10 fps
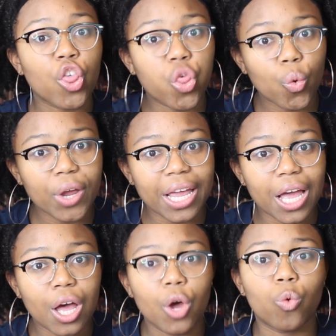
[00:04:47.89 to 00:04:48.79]
3.
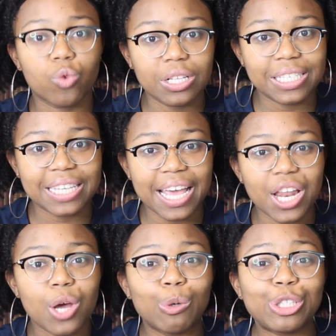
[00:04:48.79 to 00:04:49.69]
Real estate,
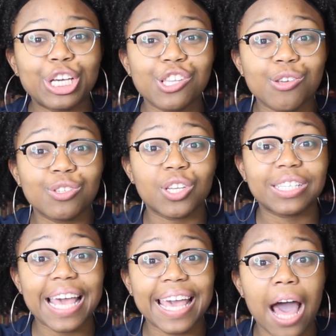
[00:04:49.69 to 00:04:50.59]
which he could use to
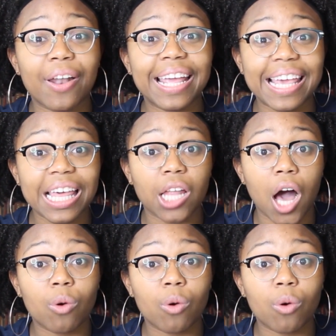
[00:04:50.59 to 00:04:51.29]
take out a HELOC,